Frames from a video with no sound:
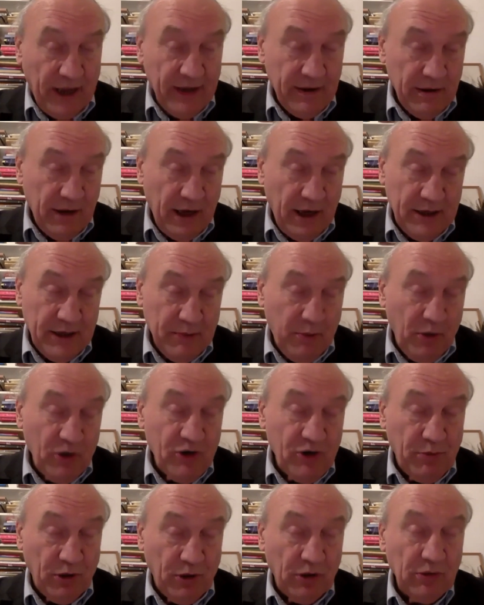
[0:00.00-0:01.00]
that's
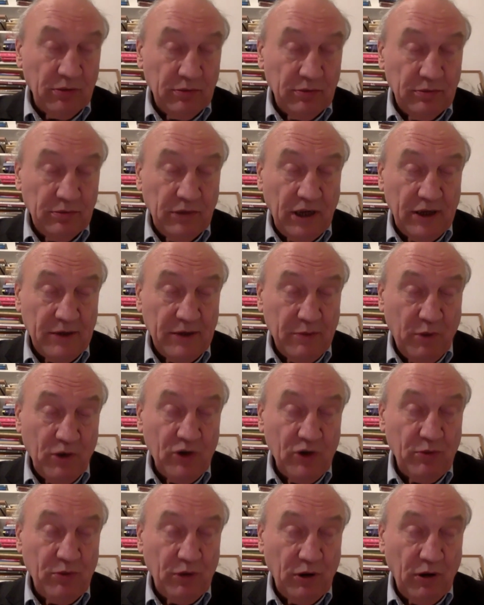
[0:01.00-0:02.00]
possible that's
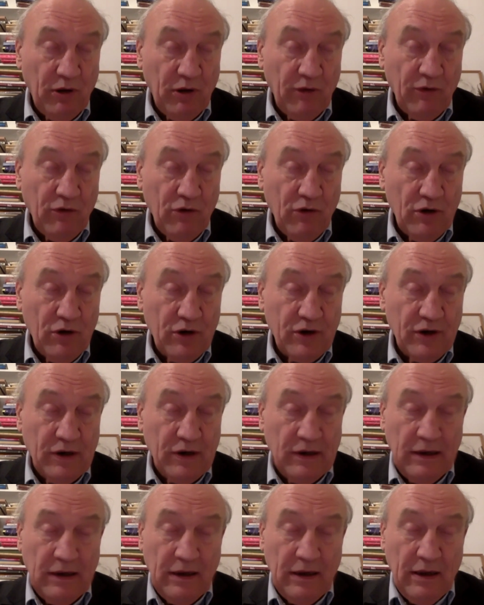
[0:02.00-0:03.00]
possible of course
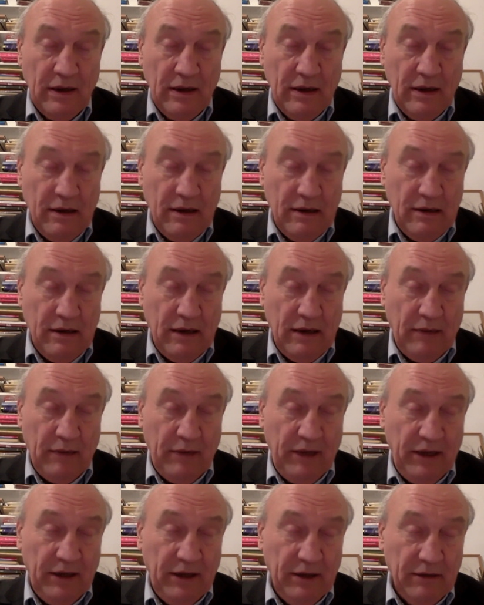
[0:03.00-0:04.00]
i
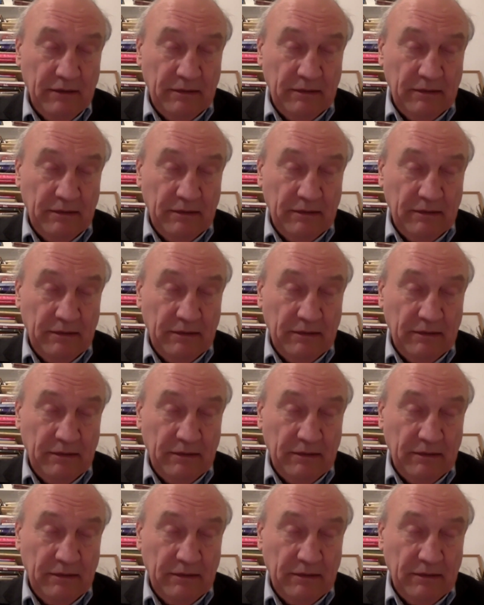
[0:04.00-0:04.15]
mean